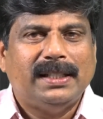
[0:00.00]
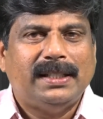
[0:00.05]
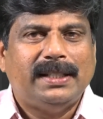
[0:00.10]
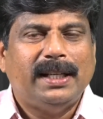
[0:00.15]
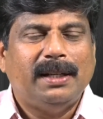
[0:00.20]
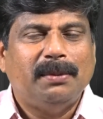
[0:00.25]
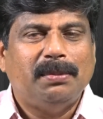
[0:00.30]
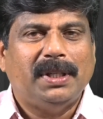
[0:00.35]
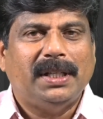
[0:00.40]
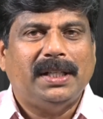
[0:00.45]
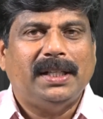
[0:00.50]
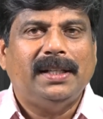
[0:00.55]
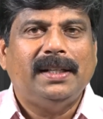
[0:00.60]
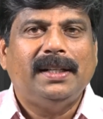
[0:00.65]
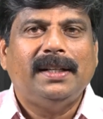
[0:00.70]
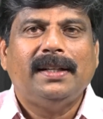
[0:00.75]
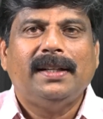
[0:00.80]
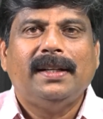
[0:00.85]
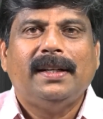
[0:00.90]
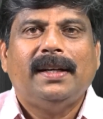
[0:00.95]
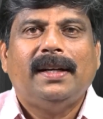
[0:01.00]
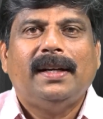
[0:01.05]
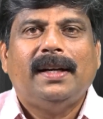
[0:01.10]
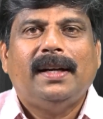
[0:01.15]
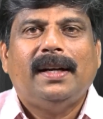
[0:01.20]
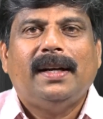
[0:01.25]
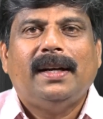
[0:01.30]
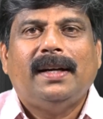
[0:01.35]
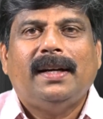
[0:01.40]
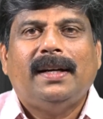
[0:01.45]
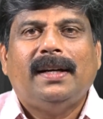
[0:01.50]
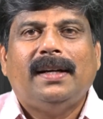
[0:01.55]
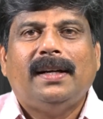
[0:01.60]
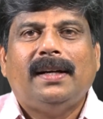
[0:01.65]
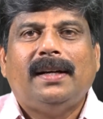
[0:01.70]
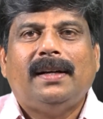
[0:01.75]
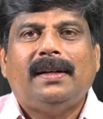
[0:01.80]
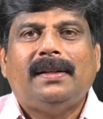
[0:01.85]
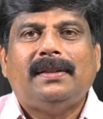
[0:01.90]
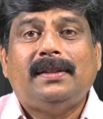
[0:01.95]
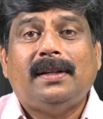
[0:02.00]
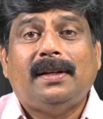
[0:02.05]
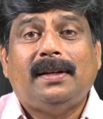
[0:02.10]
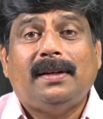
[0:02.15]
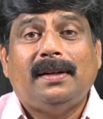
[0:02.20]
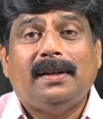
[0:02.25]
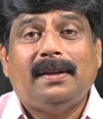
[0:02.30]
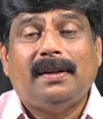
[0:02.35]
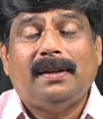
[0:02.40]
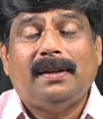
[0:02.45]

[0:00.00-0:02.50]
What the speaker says: celebrity, sir,